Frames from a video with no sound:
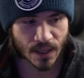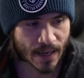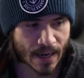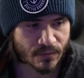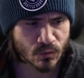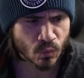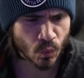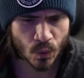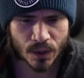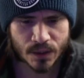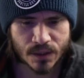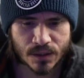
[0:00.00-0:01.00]
I haven't
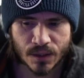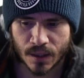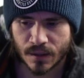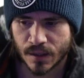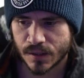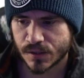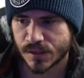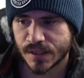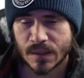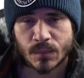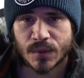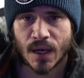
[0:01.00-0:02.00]
really done this
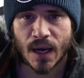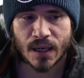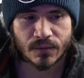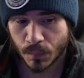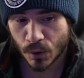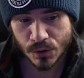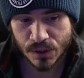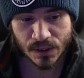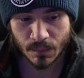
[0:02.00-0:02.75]
deep dive personally